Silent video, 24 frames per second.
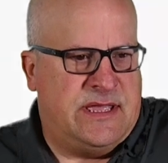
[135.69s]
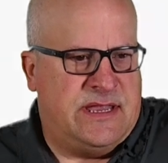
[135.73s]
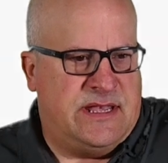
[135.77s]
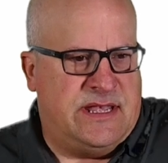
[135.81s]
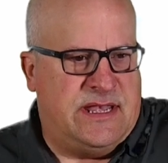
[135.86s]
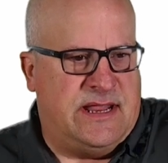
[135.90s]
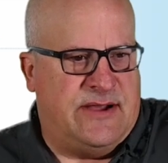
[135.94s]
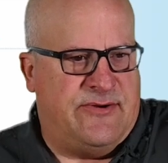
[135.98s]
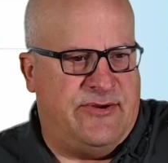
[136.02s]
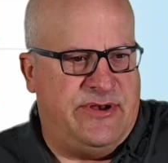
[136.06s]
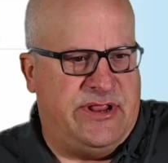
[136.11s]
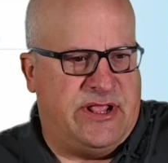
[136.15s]

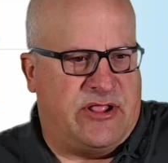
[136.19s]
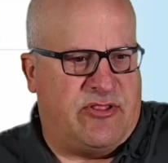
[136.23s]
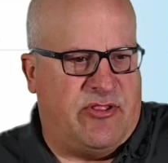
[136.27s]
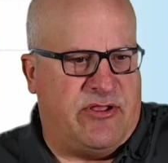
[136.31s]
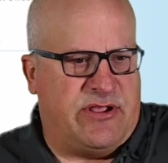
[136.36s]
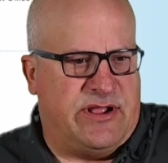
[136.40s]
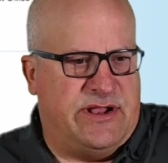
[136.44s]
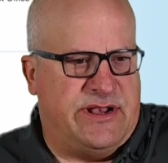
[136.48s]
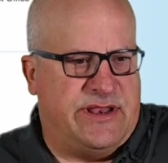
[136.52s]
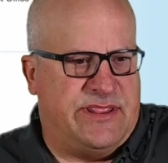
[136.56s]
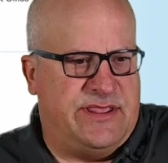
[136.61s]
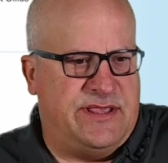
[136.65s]
Now, when you click
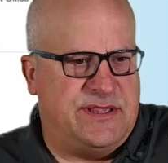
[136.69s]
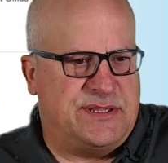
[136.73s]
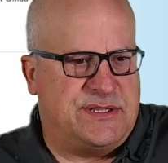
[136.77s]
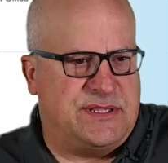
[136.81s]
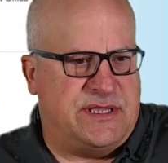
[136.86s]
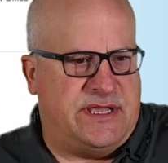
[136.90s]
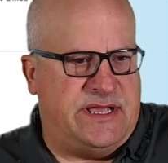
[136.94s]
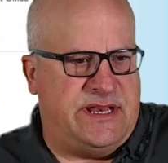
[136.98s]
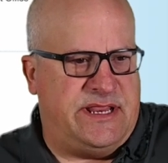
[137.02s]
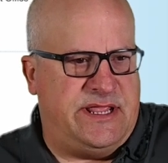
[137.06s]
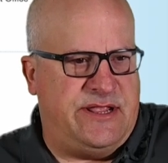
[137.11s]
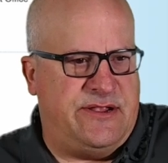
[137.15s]
onto this
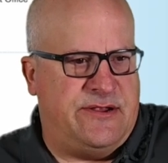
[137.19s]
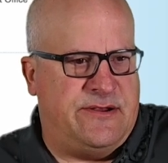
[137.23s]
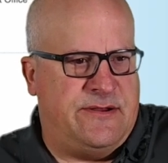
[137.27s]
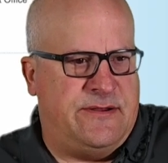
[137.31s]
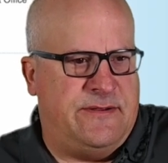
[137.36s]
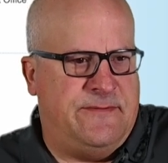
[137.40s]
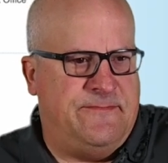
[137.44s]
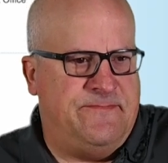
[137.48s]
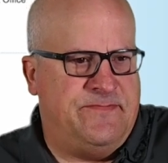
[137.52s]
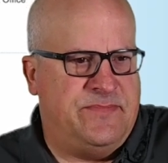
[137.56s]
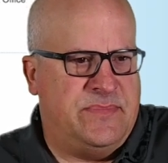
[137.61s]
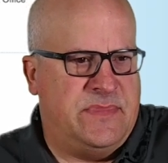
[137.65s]
side
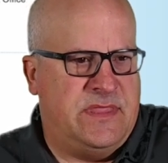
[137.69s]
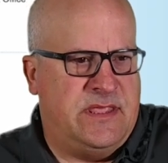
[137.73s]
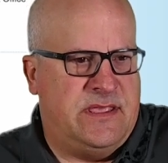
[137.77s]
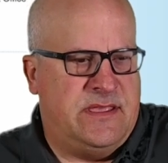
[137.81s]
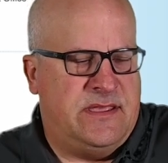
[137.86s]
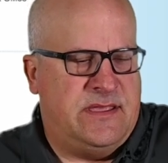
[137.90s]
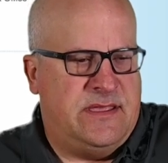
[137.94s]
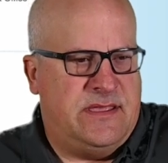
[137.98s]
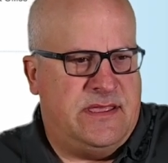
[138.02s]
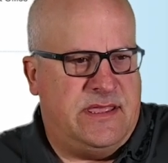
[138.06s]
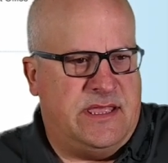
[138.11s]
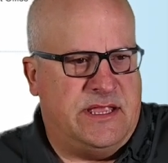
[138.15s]
here,
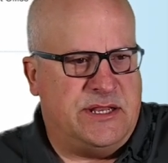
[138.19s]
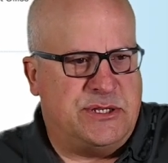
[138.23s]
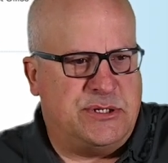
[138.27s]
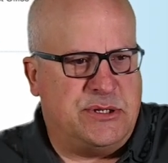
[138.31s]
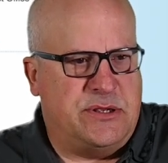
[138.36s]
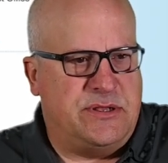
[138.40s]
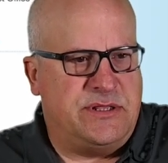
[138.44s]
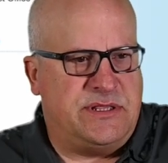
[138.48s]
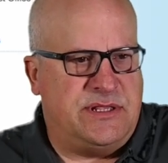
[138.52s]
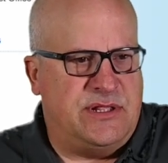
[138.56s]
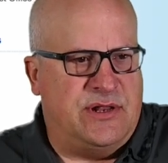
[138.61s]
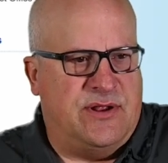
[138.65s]
it
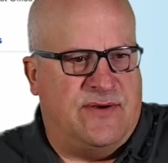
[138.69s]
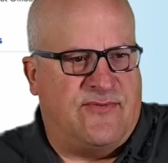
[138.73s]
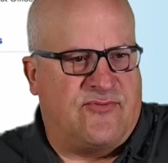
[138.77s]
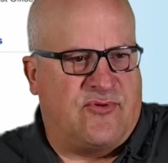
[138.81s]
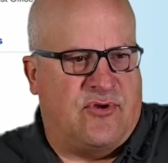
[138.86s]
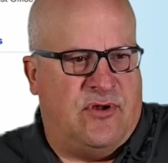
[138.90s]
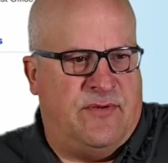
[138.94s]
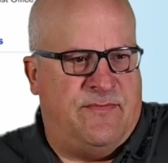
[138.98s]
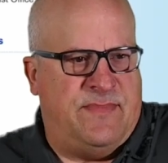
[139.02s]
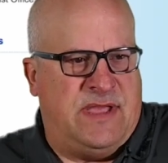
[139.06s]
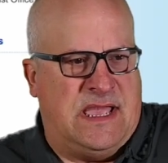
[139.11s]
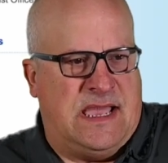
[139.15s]
shows you an
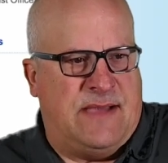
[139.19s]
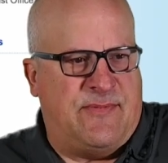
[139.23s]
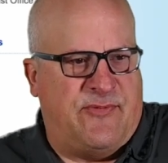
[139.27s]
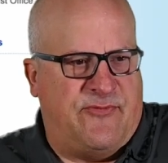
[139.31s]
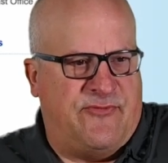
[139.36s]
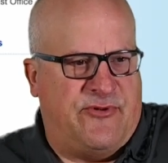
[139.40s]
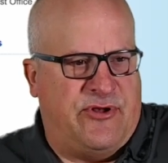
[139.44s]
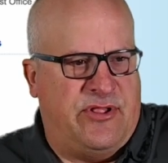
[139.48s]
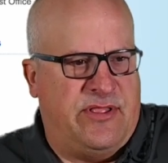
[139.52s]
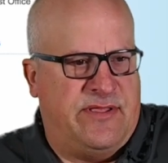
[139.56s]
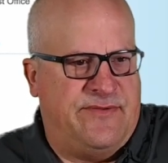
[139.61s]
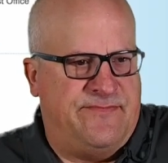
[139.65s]
overall map of
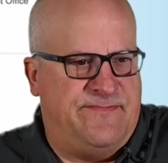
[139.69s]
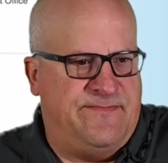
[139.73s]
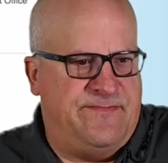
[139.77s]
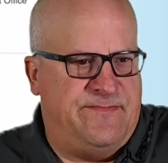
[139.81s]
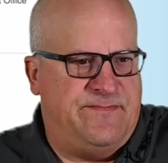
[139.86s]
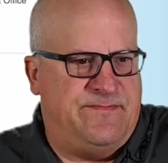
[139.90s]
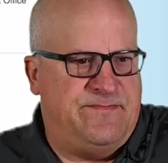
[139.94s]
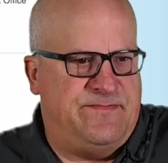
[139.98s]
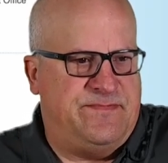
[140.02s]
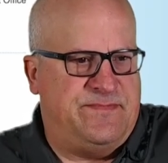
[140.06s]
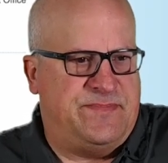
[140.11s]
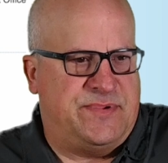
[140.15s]
all of
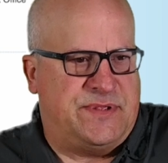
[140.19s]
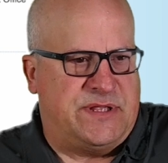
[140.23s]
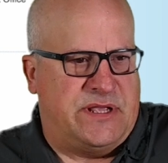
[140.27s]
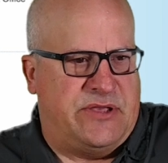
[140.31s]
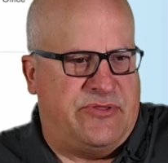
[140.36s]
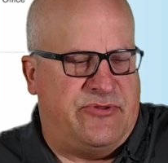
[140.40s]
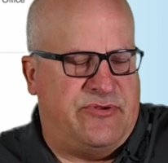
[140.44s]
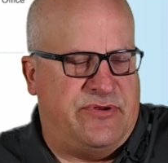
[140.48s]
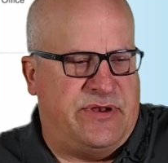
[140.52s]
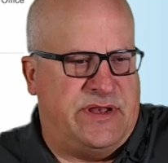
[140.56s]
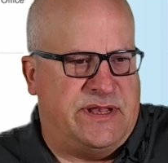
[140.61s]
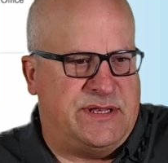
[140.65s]

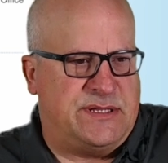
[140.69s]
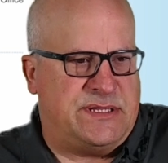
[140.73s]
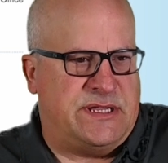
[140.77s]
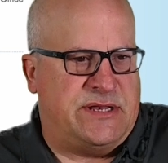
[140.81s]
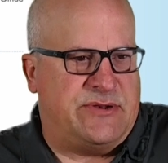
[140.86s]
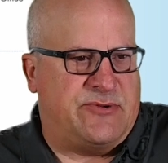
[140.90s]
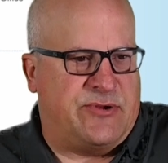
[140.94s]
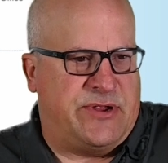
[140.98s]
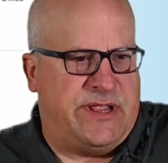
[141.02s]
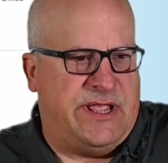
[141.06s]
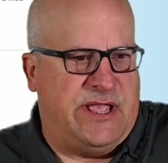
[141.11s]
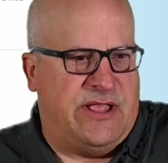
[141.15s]
Southern and
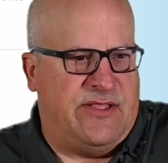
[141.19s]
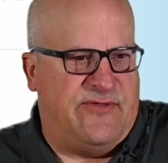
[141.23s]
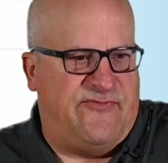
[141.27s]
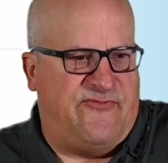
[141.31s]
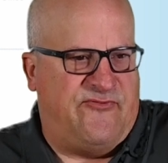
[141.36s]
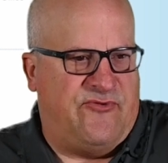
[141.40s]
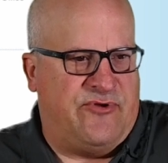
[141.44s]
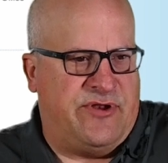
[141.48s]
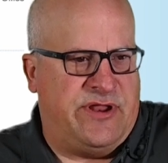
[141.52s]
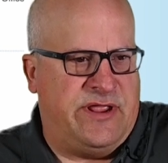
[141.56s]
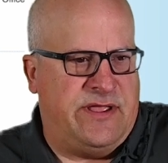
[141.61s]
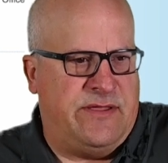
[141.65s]
Central
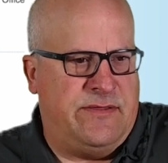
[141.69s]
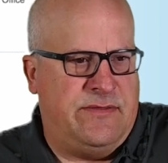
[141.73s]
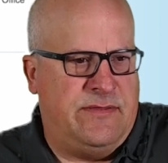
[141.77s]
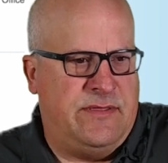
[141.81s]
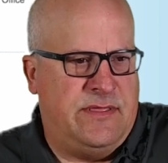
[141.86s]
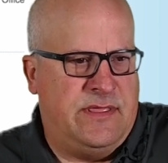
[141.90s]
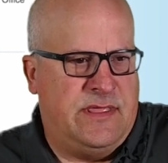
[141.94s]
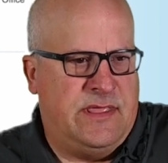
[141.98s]
California.